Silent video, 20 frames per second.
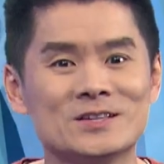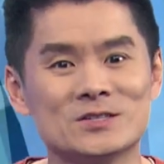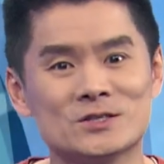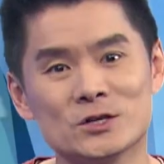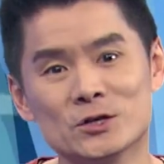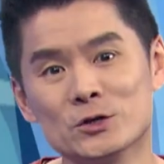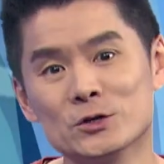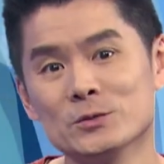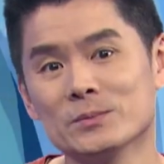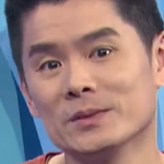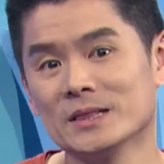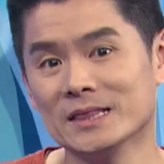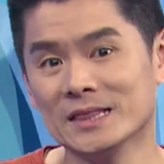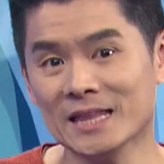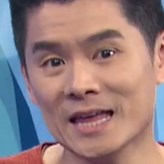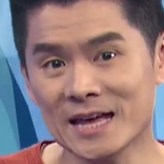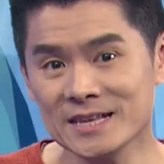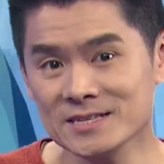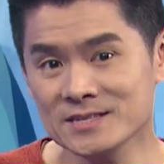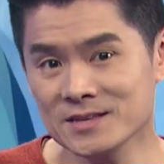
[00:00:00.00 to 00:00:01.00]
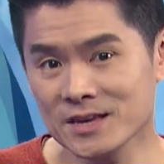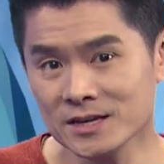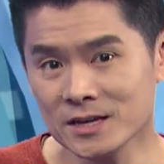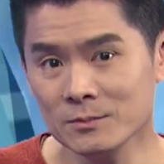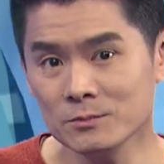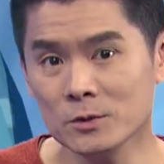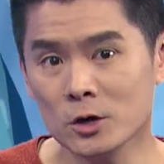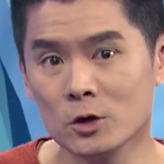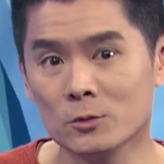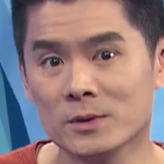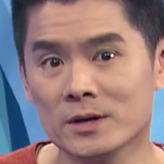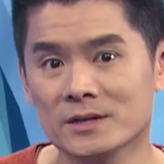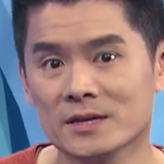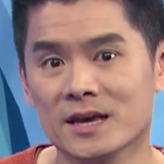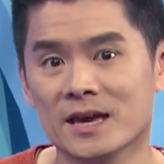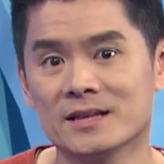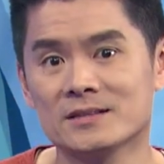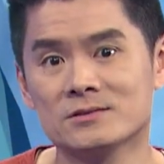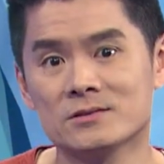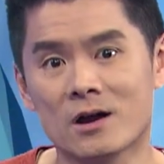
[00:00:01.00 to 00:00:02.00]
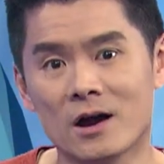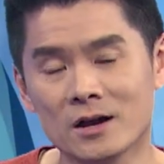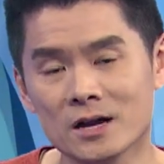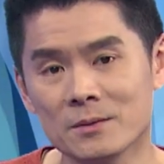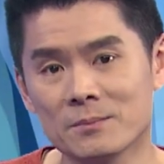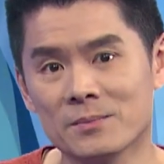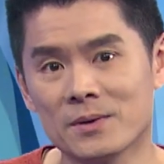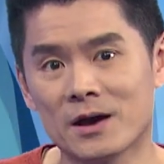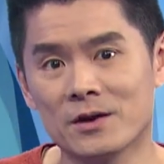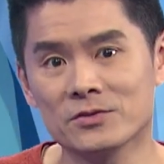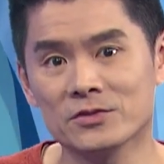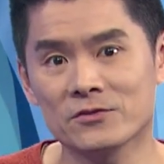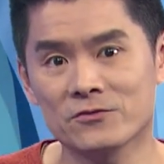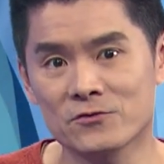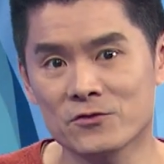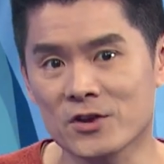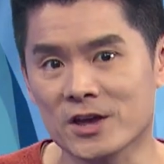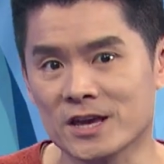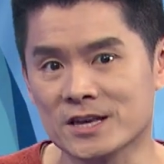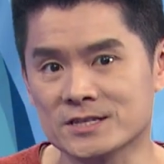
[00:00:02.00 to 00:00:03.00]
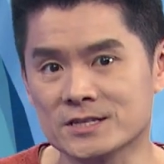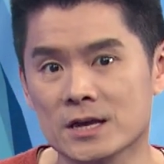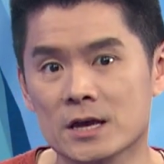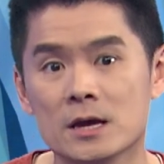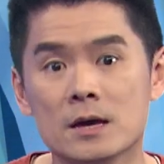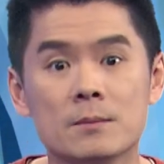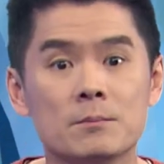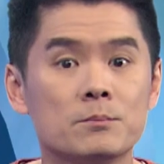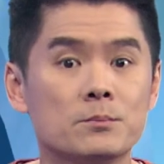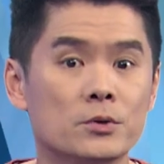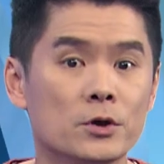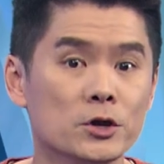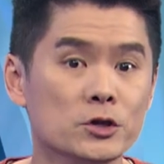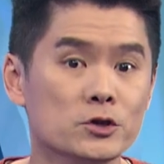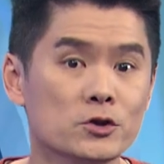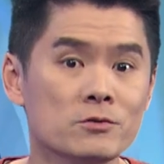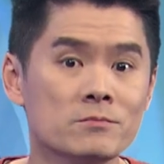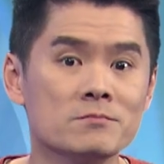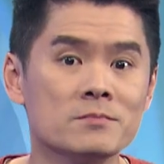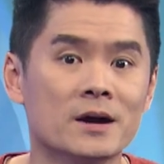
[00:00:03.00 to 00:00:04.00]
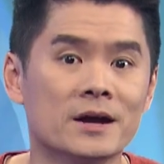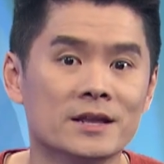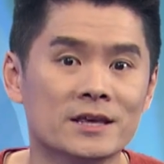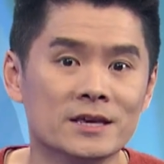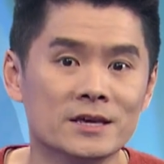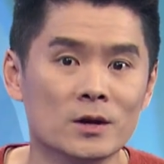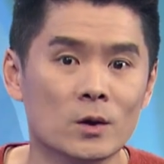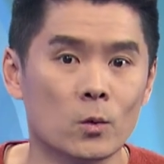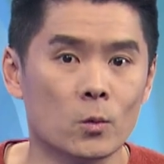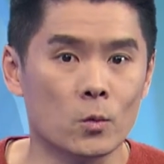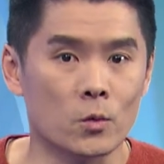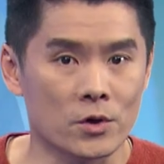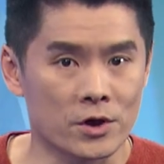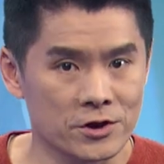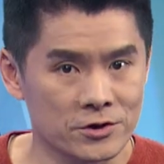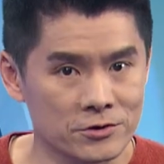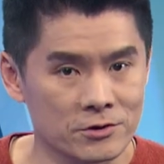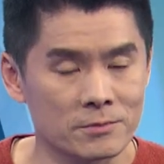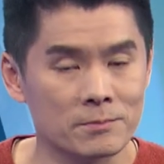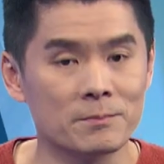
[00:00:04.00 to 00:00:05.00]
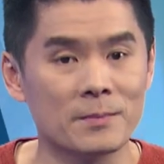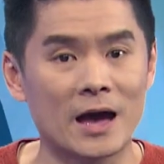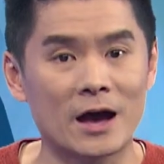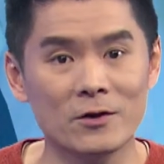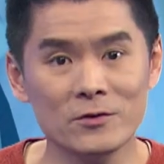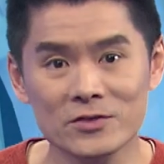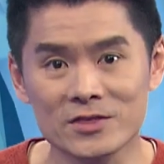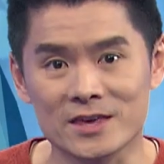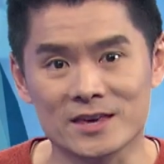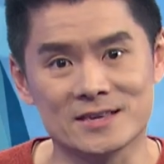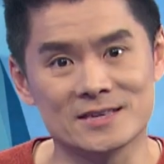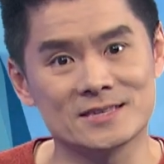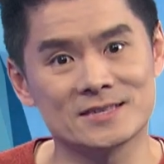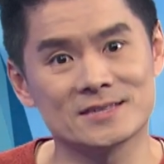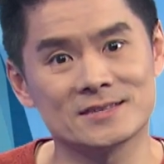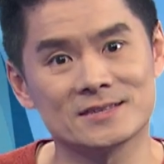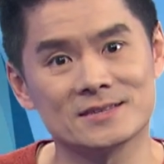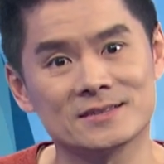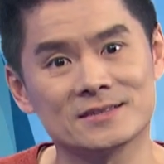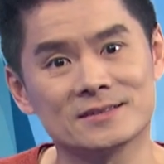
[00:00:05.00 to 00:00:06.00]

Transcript: So let's take a moment and talk about the phrase, put your money where your mouth is.